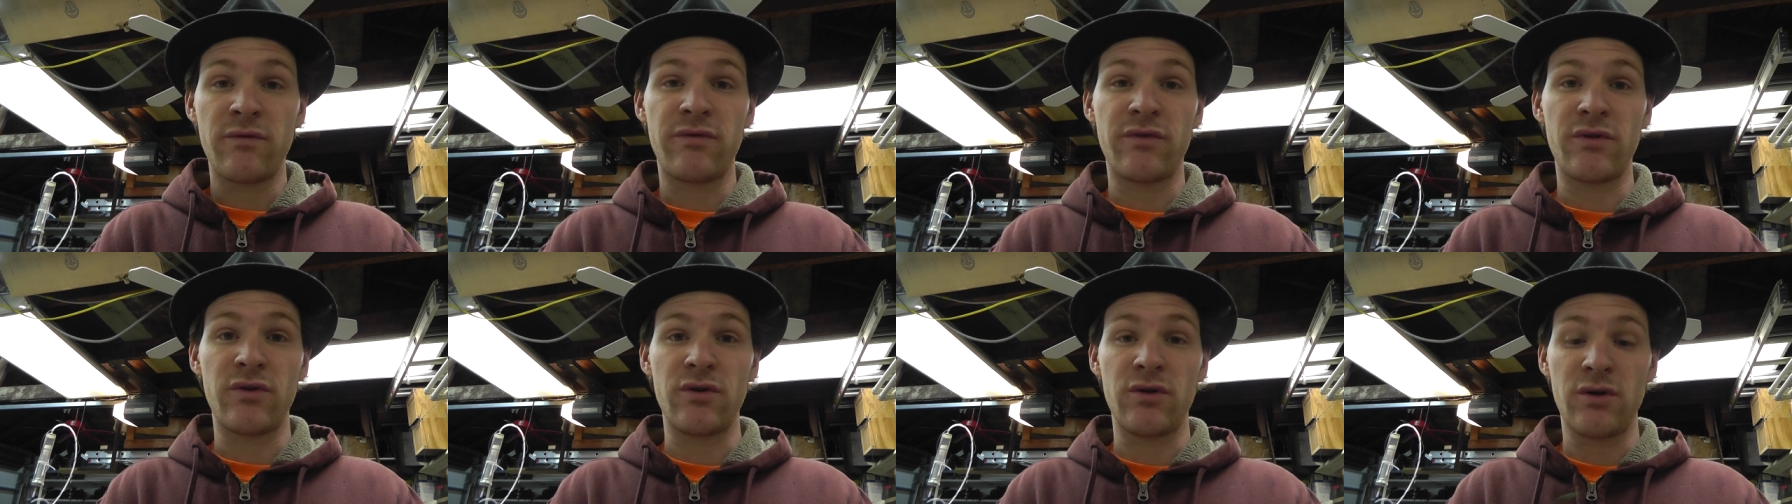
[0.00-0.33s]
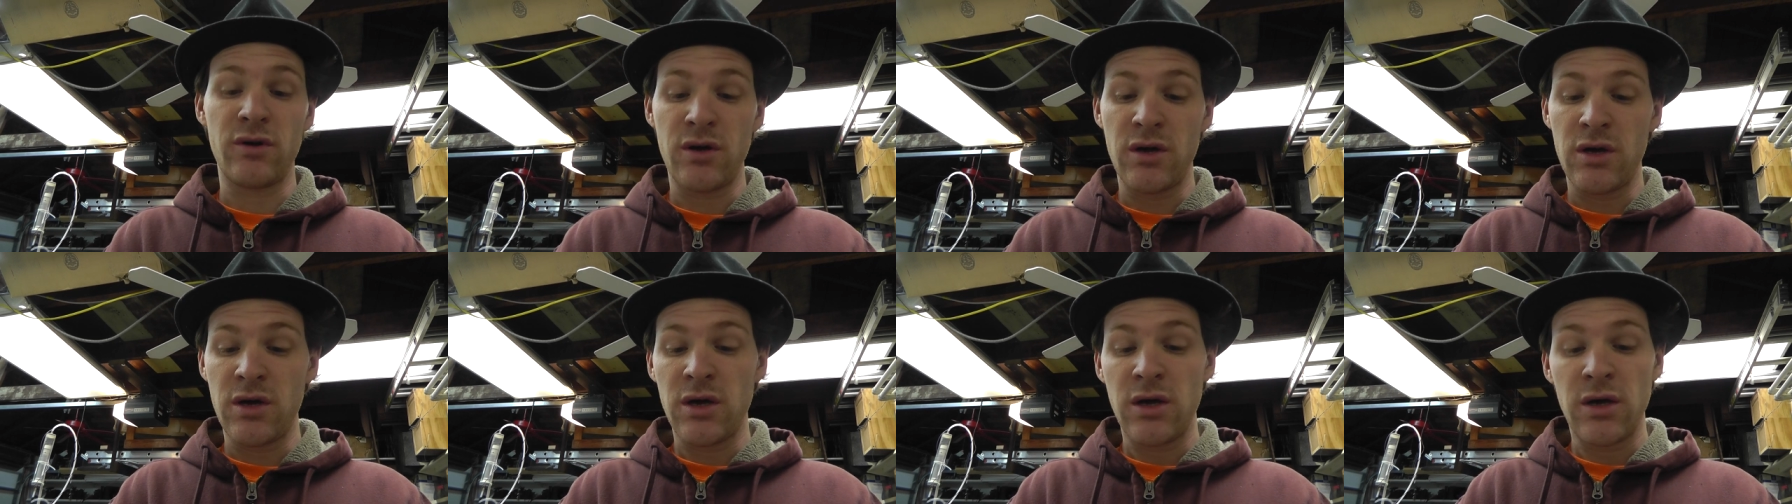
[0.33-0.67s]

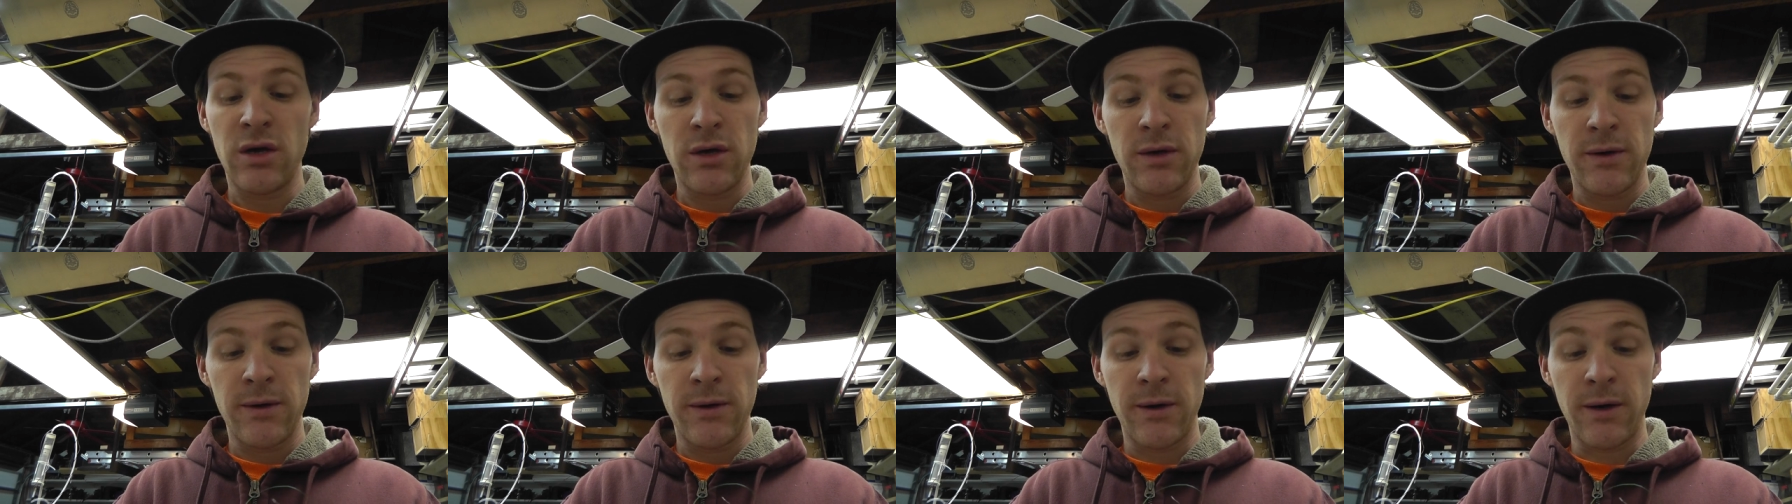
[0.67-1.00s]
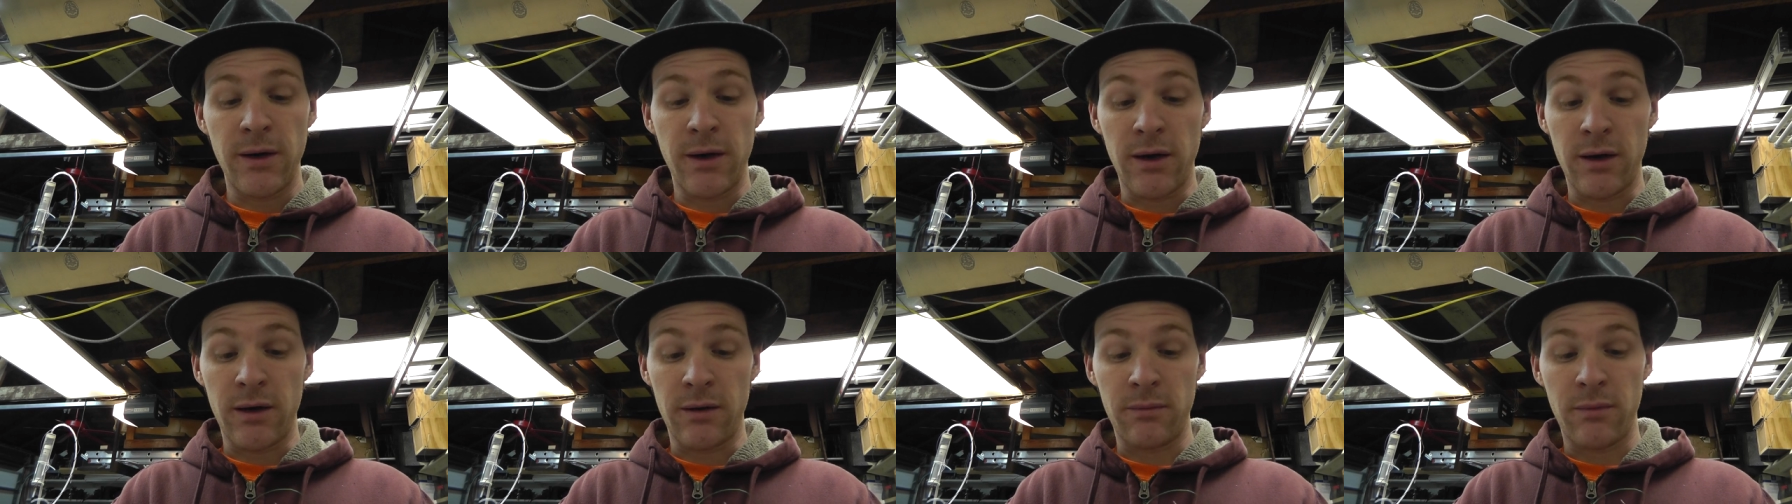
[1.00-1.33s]
for
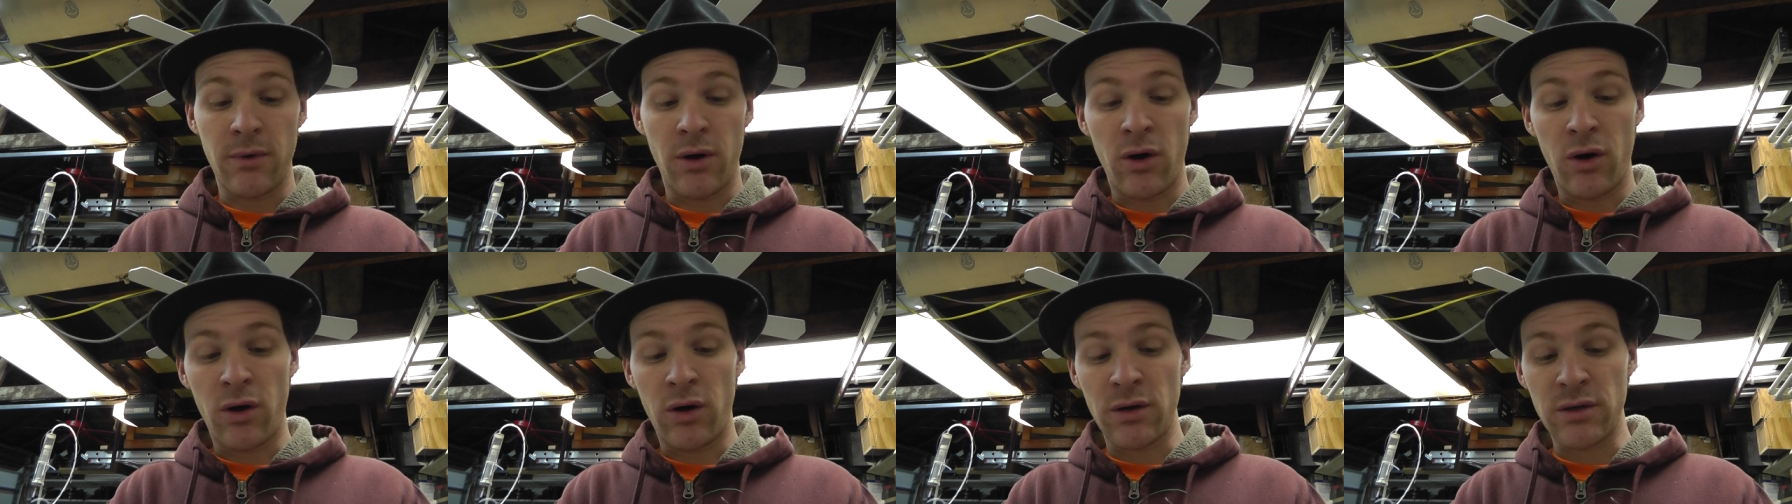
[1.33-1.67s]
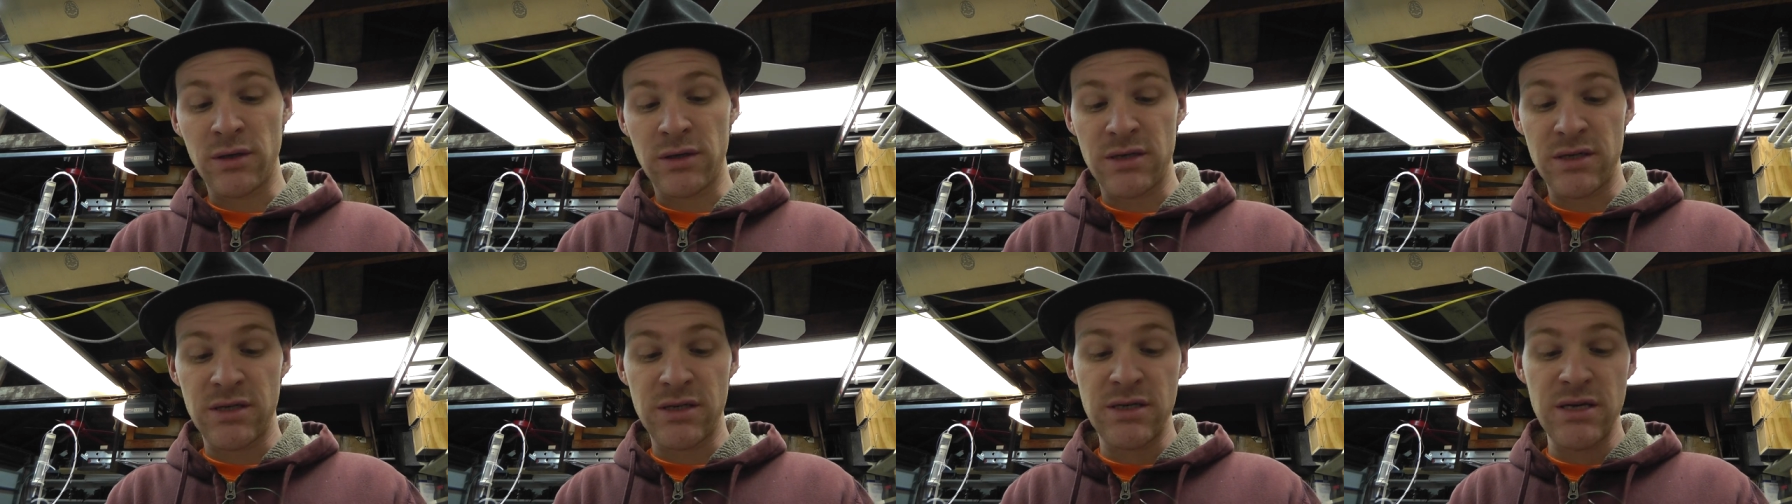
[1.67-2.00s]
um, all
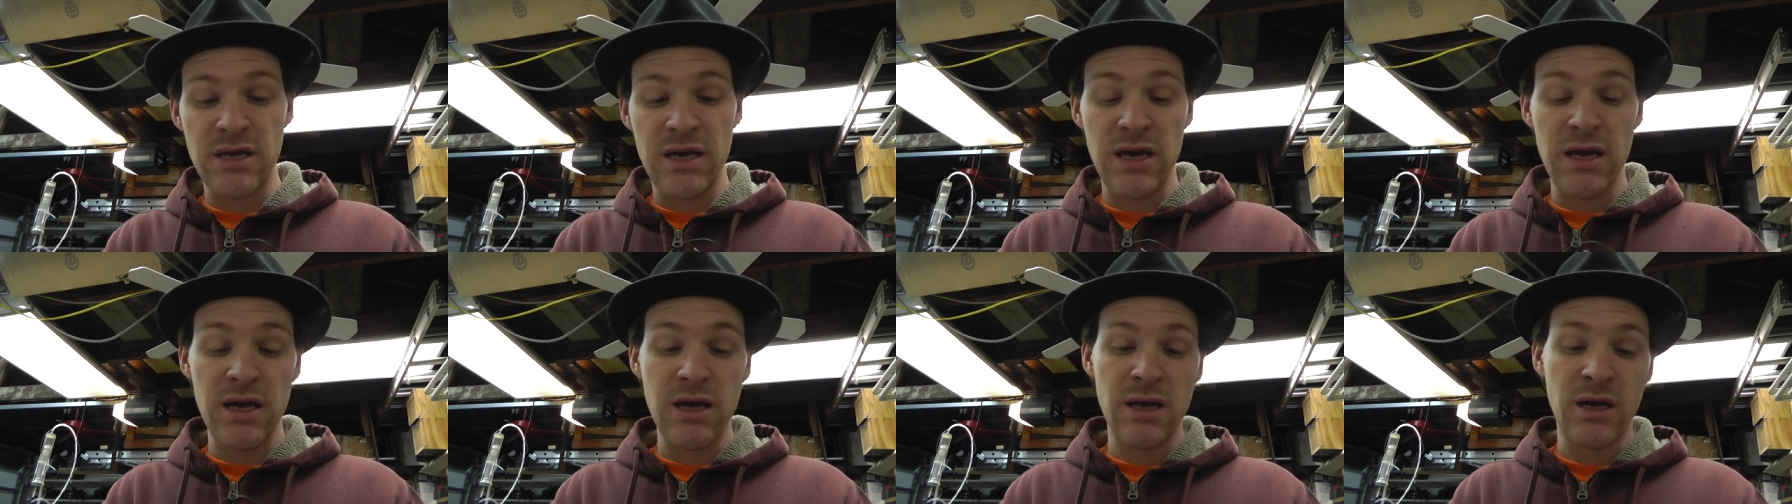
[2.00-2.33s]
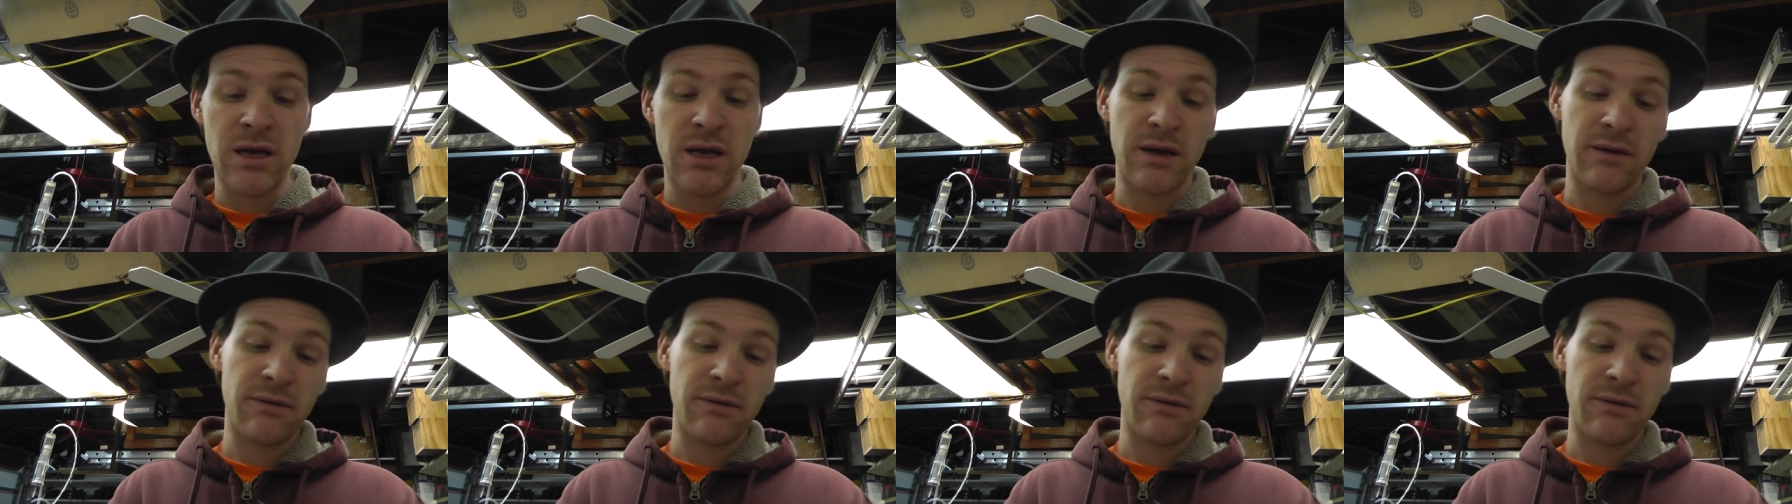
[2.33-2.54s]
to see.